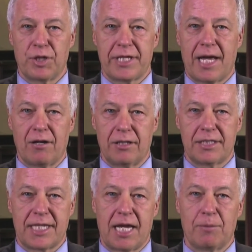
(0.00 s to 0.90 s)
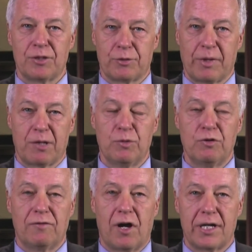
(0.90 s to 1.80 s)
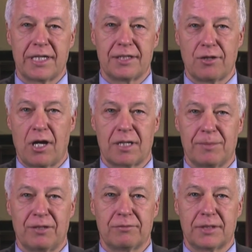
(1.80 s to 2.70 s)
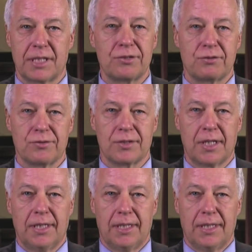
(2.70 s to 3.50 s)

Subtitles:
put that on the table so we can move on and talk about issues.